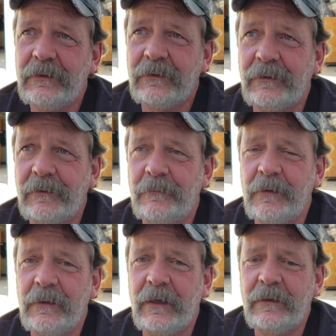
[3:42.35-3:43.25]

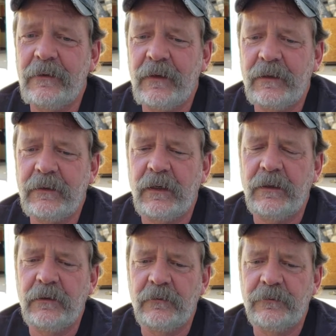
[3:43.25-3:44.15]
And that
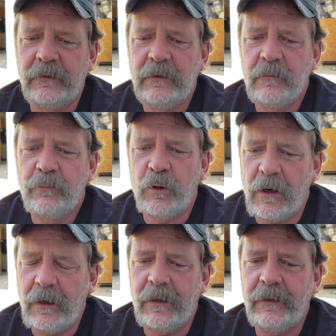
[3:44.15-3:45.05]
kind of
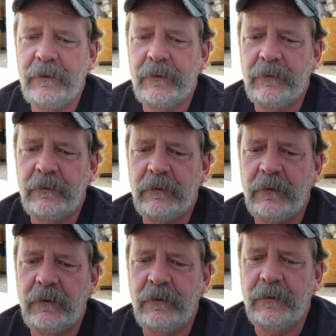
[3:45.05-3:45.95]
pride
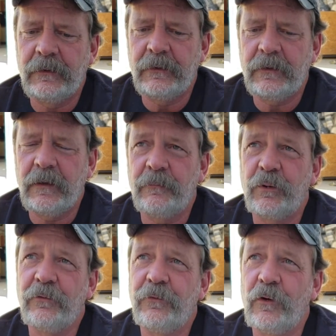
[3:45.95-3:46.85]
in
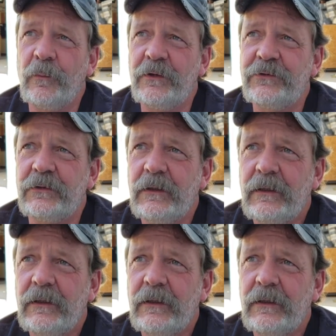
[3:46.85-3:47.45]
performance